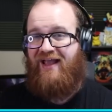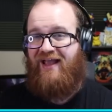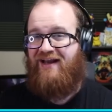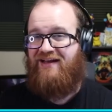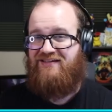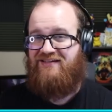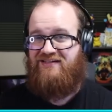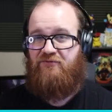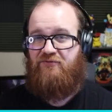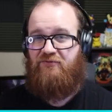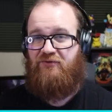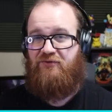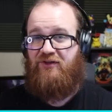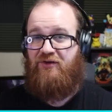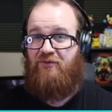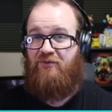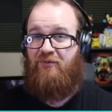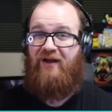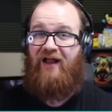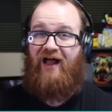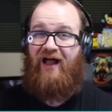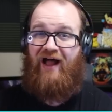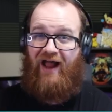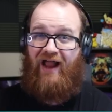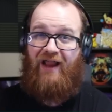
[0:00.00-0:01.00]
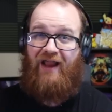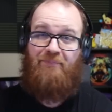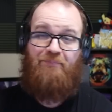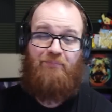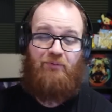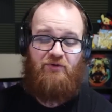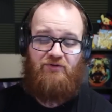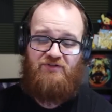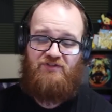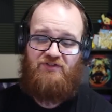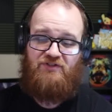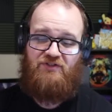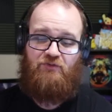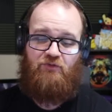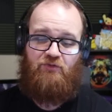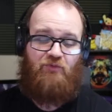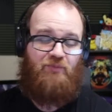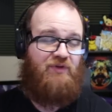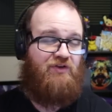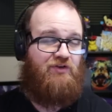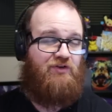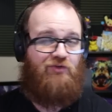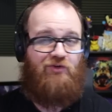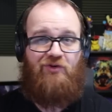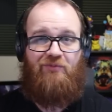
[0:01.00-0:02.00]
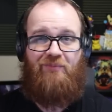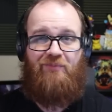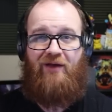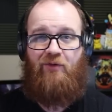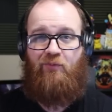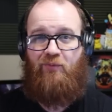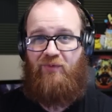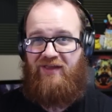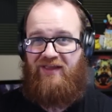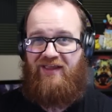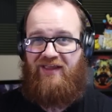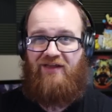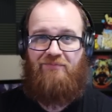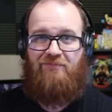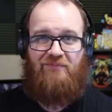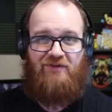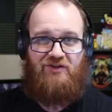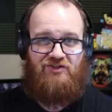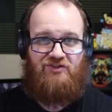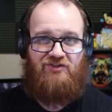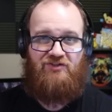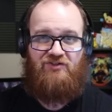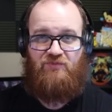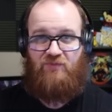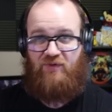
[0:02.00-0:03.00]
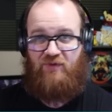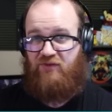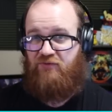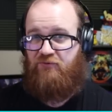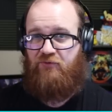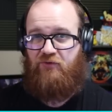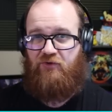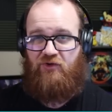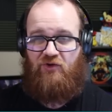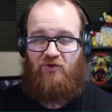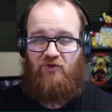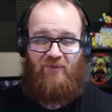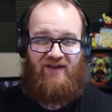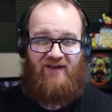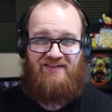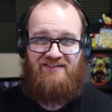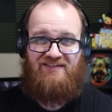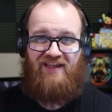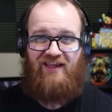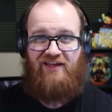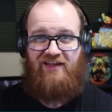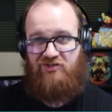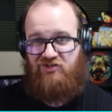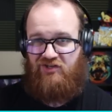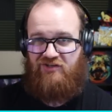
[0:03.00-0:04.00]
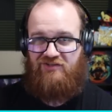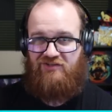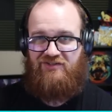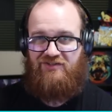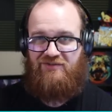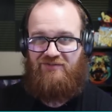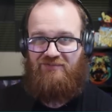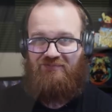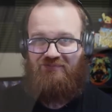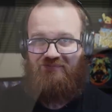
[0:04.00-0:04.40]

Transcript: and it's definitely what I personally will be doing my weekend missions with for US Agent.